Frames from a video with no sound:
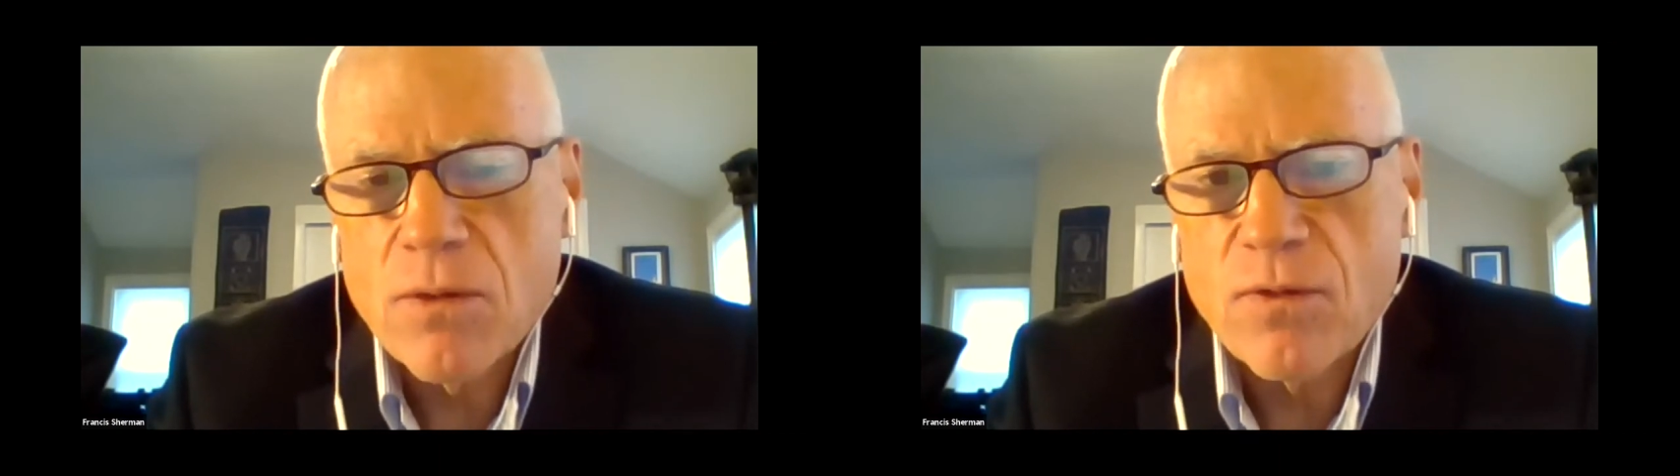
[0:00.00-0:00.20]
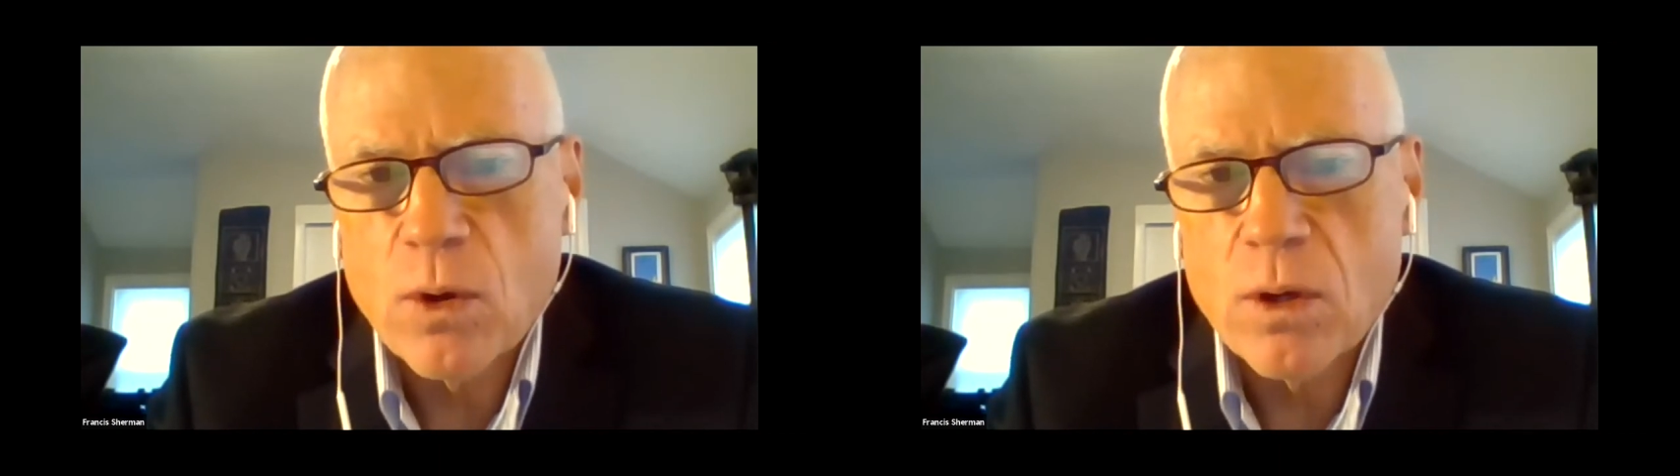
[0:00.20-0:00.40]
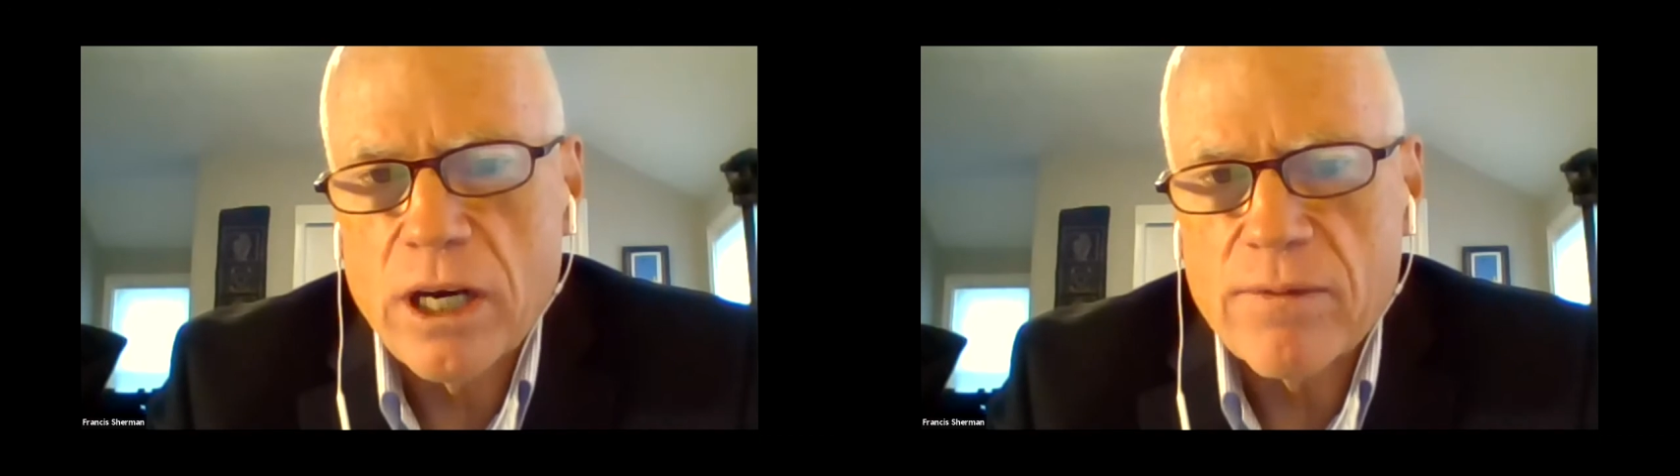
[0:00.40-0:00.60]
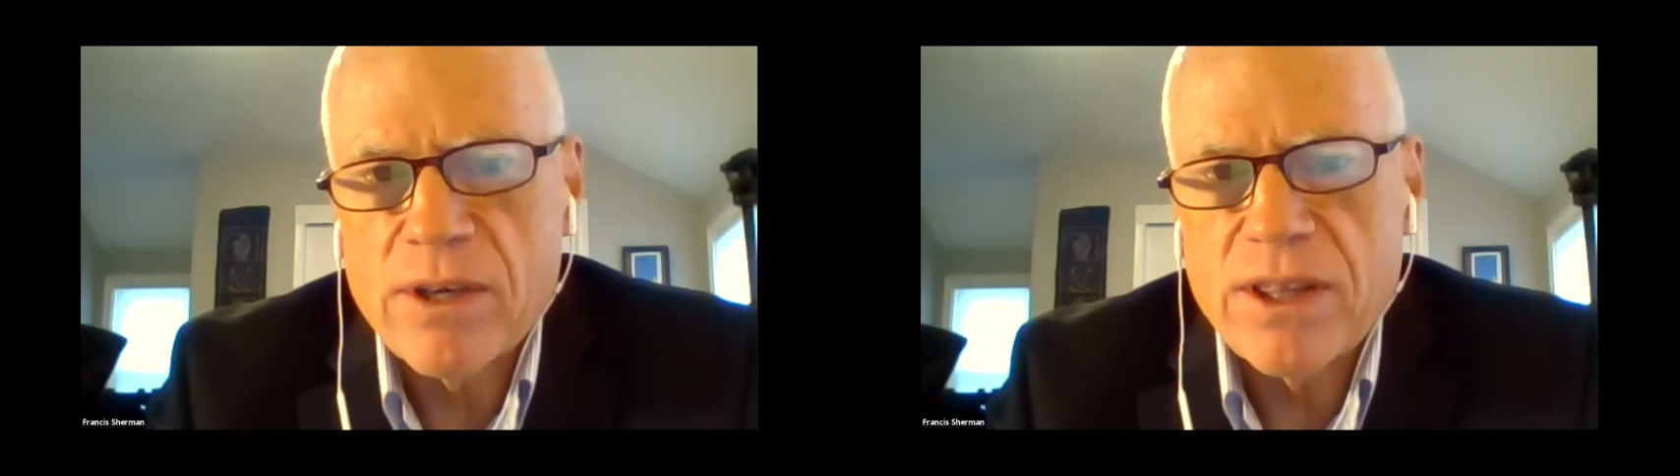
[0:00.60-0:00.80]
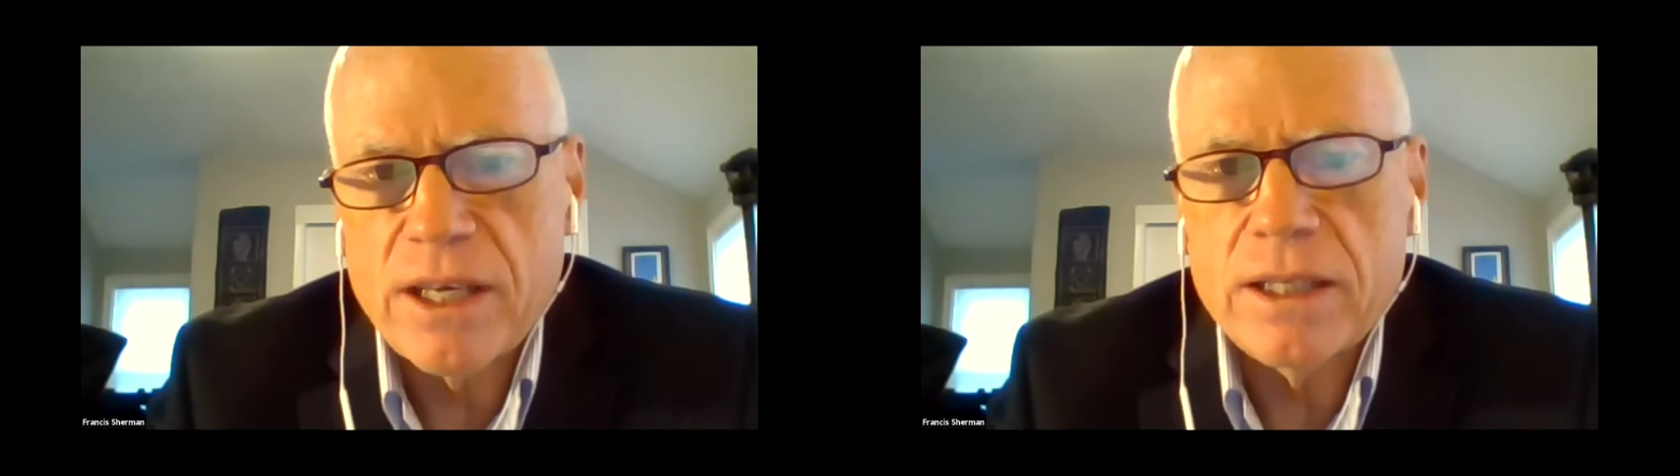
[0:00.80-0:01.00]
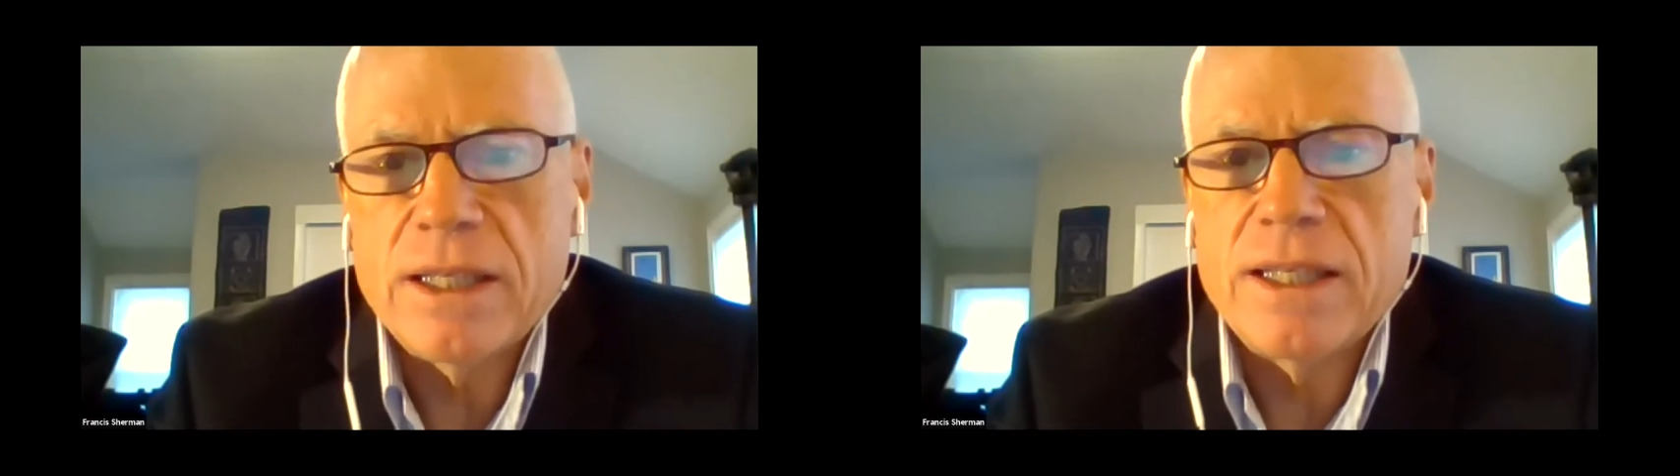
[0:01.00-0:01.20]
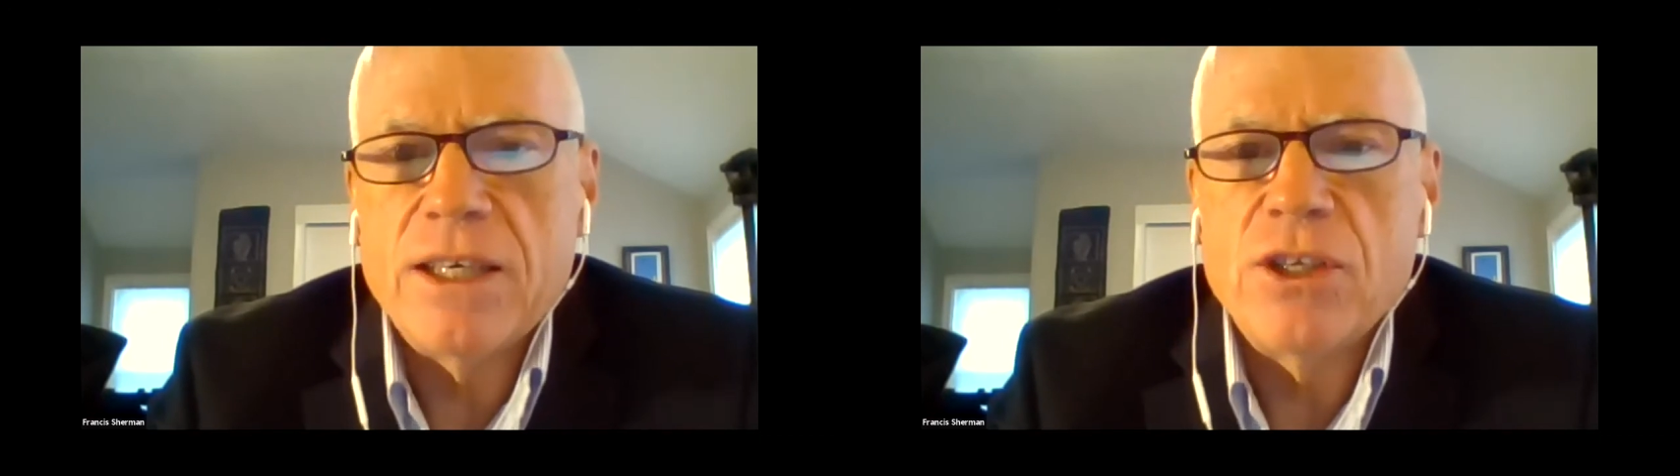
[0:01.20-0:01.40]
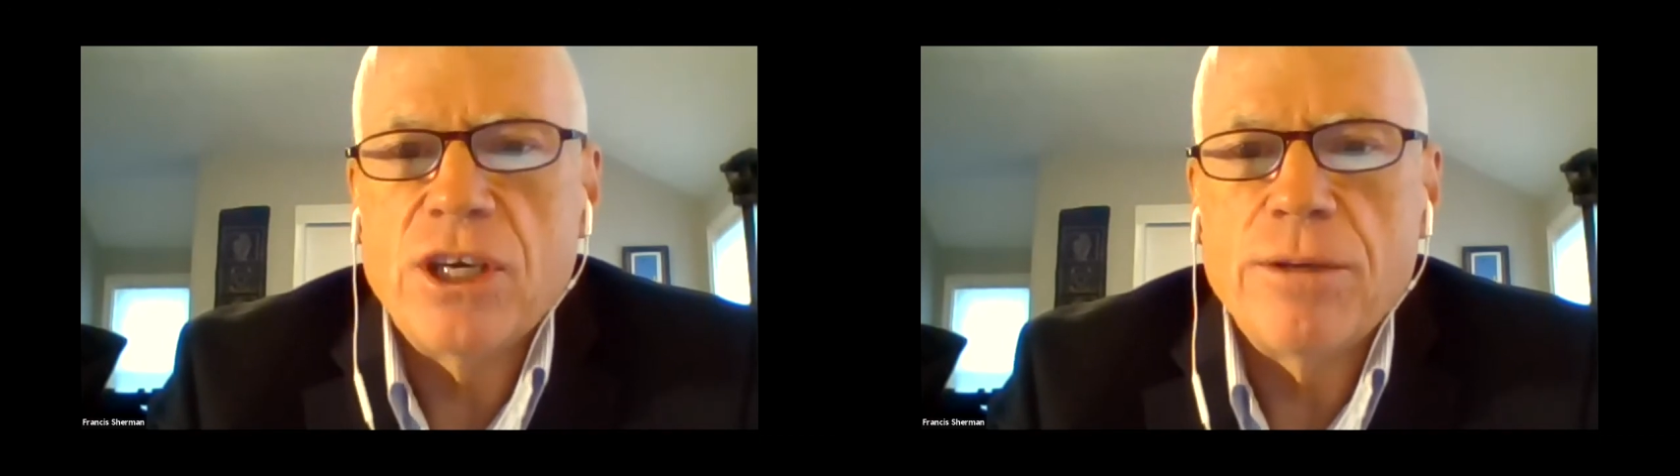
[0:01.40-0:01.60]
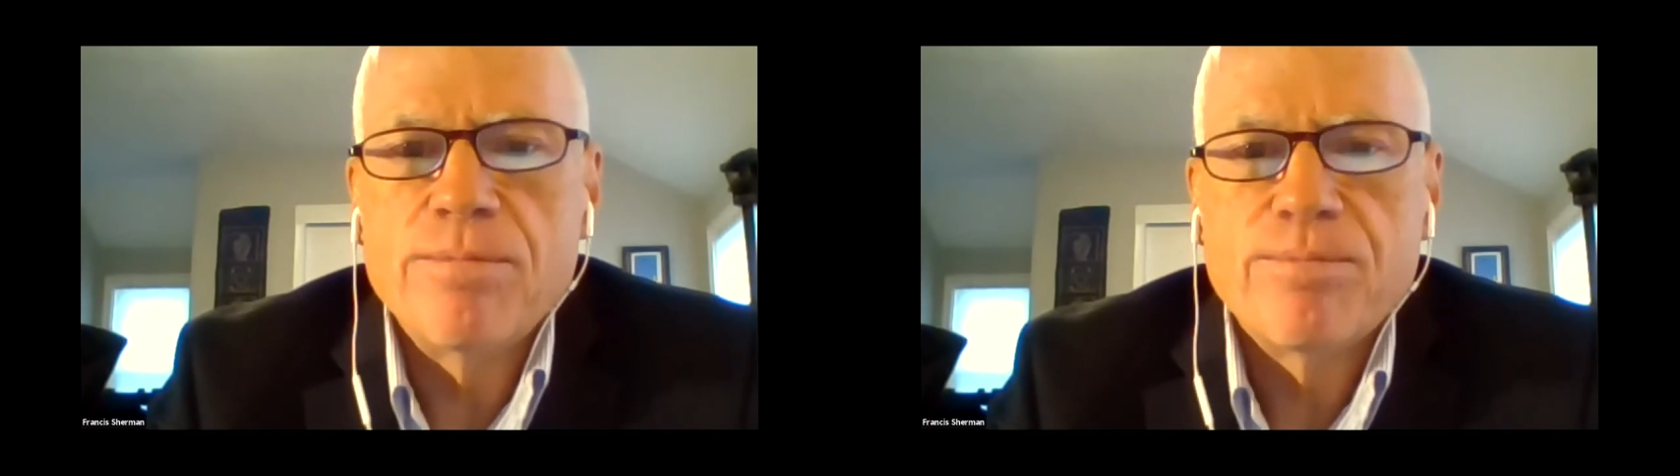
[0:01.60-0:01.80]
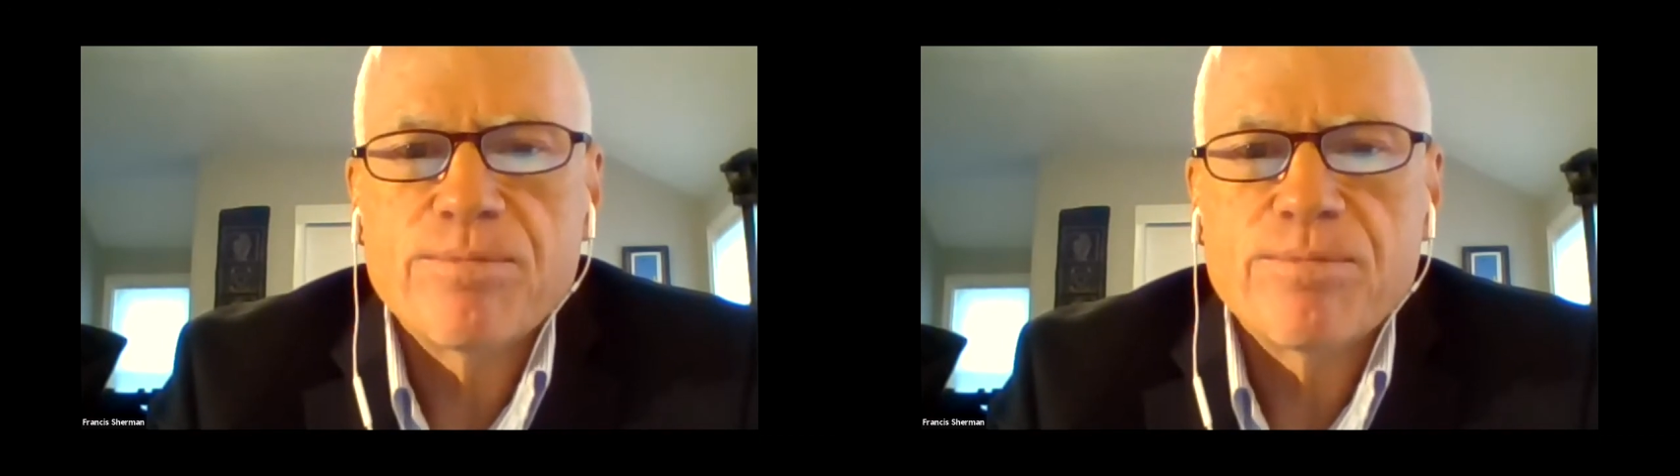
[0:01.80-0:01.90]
for everything that they did.